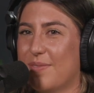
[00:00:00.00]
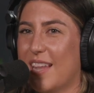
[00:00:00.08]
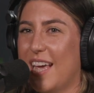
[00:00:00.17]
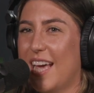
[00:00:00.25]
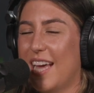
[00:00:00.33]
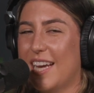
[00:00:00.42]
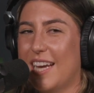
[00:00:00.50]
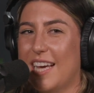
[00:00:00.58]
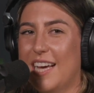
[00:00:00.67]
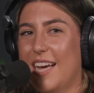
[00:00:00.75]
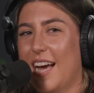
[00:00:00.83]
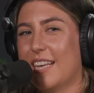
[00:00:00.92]
And
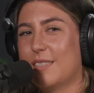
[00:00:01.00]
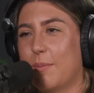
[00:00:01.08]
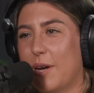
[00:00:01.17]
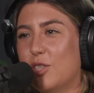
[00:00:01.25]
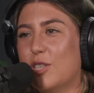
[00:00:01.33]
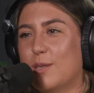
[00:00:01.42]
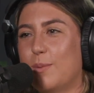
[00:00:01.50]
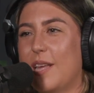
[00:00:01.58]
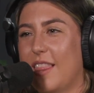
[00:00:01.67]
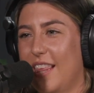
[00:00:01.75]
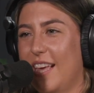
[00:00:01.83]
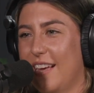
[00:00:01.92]
as much as we
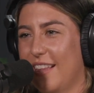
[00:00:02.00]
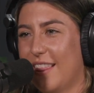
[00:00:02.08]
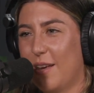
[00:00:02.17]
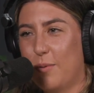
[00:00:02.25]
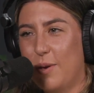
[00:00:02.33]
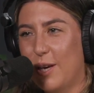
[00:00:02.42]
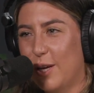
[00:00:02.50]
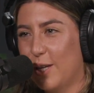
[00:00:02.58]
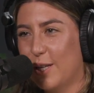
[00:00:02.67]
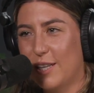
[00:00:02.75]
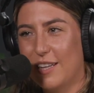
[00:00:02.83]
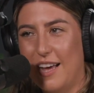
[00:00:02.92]
think that we
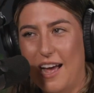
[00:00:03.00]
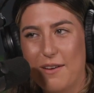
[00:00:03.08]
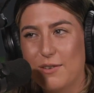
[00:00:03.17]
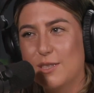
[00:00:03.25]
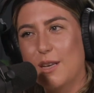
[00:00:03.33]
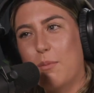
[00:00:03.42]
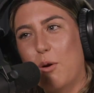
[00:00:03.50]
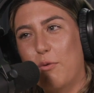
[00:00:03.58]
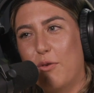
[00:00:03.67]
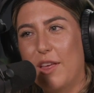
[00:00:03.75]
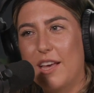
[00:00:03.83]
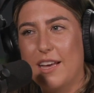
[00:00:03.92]
could have a summer
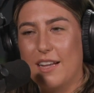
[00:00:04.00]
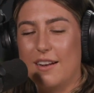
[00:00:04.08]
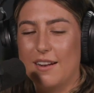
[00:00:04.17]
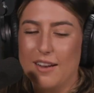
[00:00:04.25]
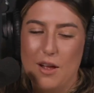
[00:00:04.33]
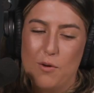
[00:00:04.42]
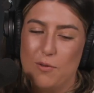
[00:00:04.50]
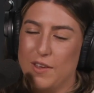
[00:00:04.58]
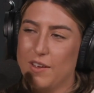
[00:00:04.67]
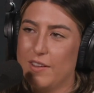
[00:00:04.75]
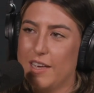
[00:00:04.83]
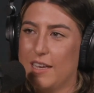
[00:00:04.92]
fling and no
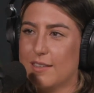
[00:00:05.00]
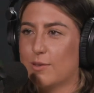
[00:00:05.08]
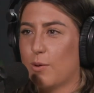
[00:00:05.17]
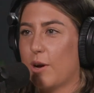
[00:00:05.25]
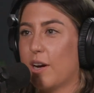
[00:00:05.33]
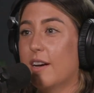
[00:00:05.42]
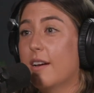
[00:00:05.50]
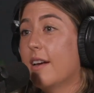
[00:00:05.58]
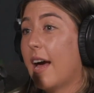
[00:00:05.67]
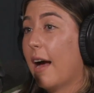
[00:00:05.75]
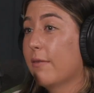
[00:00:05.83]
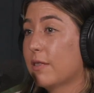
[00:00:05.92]
feelings, or
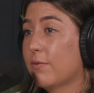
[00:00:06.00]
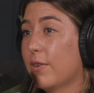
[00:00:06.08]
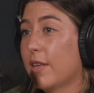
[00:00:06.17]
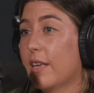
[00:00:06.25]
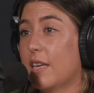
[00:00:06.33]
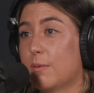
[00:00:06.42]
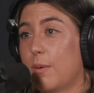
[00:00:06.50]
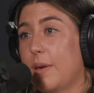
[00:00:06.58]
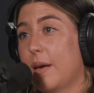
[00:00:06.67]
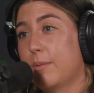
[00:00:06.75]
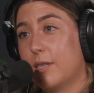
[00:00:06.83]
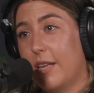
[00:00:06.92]
have some feelings but
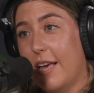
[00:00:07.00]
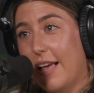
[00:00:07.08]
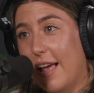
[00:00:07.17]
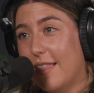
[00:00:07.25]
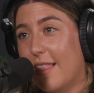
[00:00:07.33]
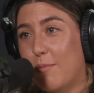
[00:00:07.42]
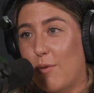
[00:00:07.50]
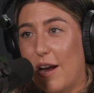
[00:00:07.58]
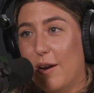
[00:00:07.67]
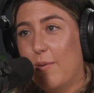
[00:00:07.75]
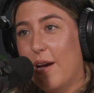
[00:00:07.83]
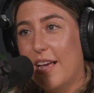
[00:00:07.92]
be able to like end them
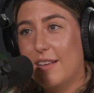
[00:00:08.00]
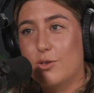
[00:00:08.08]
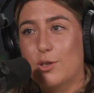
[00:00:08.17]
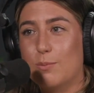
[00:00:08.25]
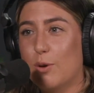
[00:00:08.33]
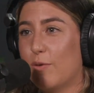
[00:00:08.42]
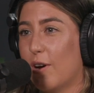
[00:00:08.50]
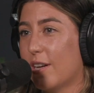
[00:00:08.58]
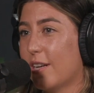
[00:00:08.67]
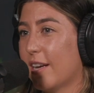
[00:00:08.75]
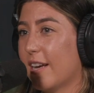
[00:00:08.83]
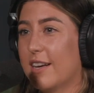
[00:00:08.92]
right away and just move
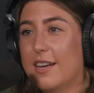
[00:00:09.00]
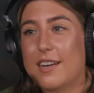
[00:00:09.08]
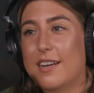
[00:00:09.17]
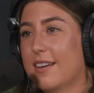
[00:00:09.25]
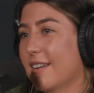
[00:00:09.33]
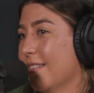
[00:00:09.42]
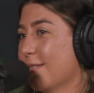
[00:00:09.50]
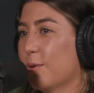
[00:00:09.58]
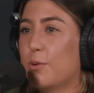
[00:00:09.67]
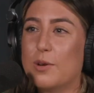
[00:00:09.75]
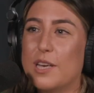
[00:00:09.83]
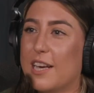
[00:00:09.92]
on to
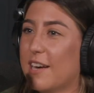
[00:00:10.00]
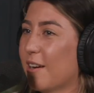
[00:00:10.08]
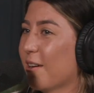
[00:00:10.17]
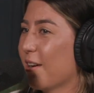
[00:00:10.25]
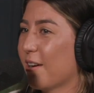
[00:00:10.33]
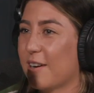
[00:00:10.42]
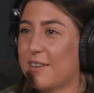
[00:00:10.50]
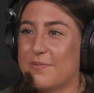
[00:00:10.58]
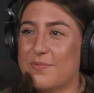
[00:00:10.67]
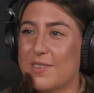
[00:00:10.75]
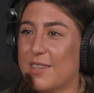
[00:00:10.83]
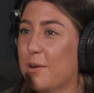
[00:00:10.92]
school year or
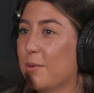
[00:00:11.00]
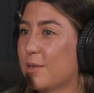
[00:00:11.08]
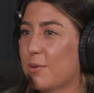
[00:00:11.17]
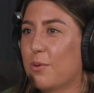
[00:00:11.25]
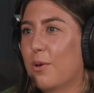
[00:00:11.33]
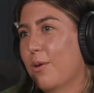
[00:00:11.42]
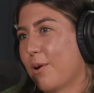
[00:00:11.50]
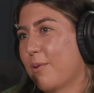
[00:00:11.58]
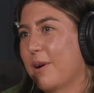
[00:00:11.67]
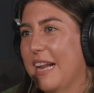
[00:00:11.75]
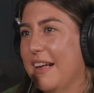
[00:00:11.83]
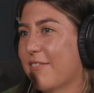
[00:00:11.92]
new school or
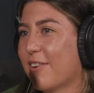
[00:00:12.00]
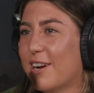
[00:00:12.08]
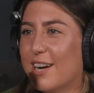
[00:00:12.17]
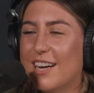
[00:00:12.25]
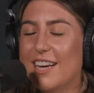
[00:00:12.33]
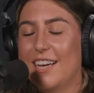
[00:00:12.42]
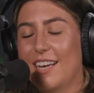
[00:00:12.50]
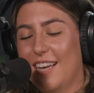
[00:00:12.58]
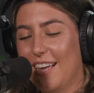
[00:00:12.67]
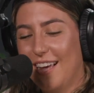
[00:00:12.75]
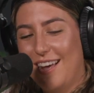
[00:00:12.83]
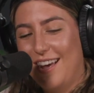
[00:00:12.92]
whatever,
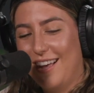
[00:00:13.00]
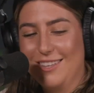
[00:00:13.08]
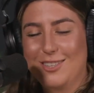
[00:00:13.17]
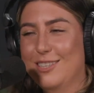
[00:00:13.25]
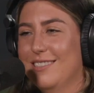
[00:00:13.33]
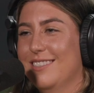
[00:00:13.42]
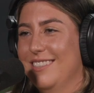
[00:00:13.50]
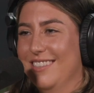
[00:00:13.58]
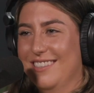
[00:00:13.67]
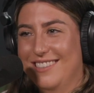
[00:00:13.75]
I just